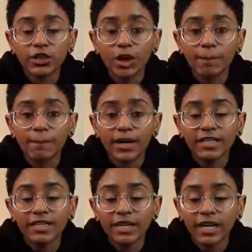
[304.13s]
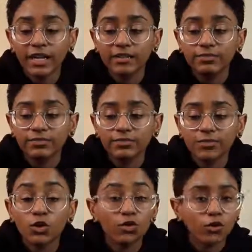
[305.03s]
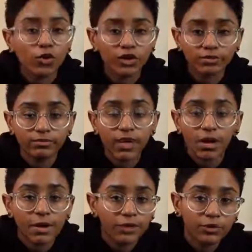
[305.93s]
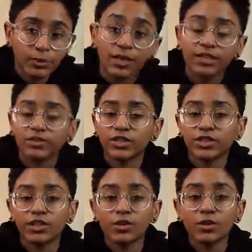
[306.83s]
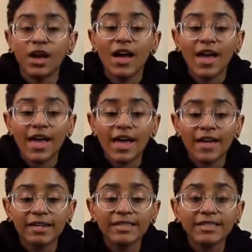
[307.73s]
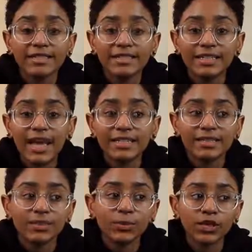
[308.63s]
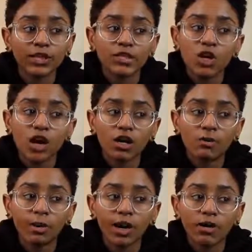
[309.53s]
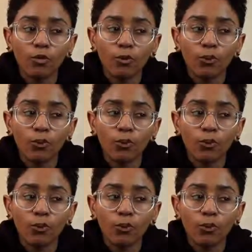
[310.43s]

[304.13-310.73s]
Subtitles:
on Monday for a Mindful Monday video. And And yes, we're going to talk about